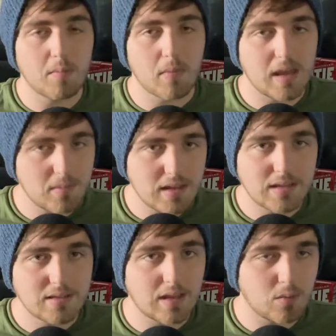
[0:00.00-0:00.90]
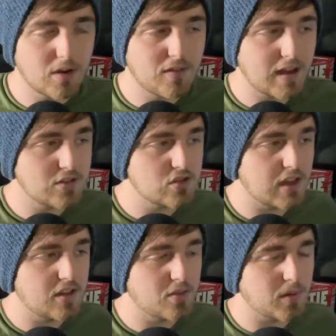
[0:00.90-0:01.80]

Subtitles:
maybe they would have had a chance,